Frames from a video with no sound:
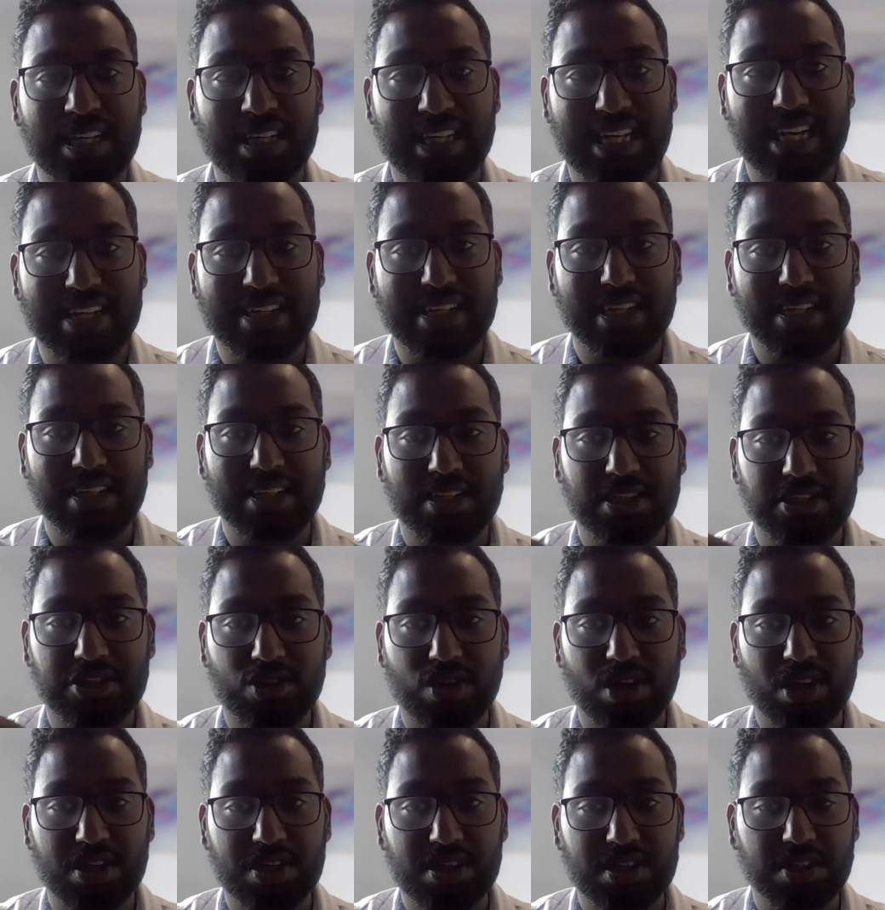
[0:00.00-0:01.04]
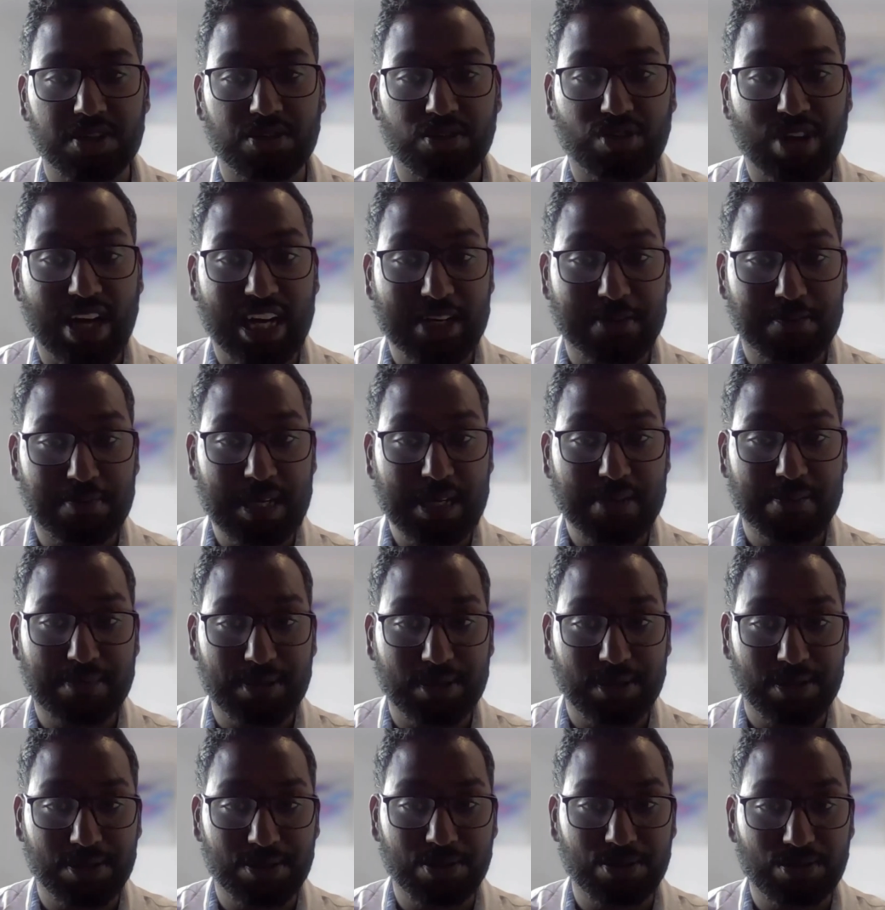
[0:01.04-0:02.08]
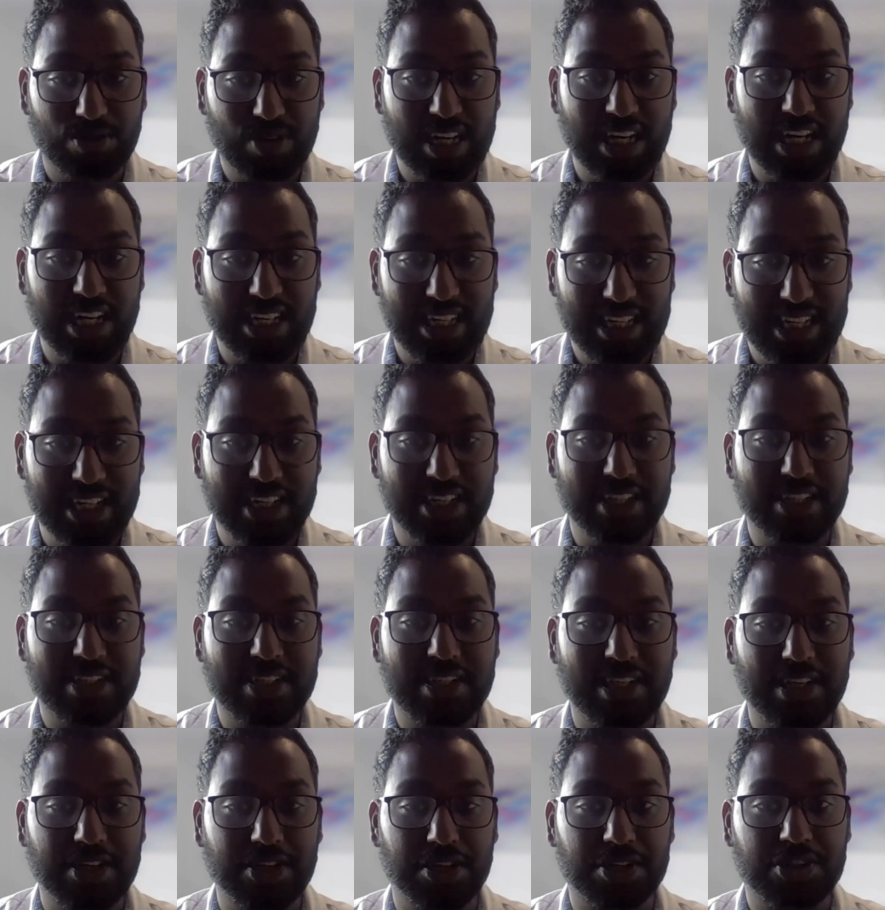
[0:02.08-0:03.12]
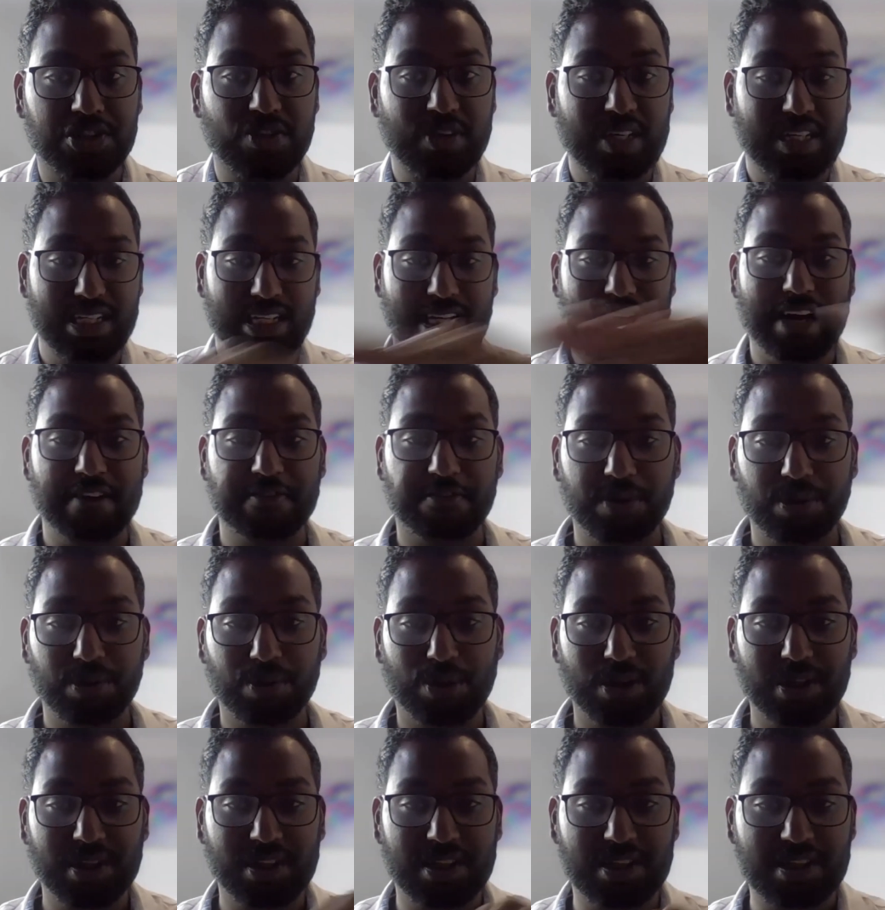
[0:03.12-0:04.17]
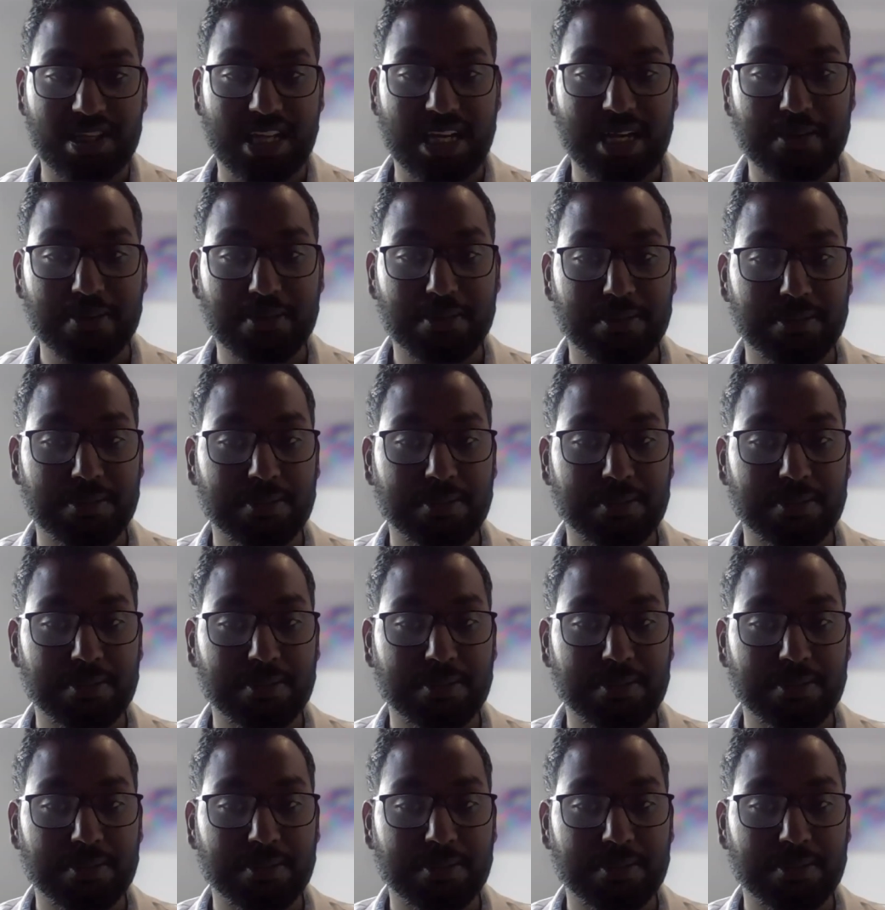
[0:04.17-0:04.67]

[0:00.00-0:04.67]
getting the drug to the right people who really need it and not treating everyone the same.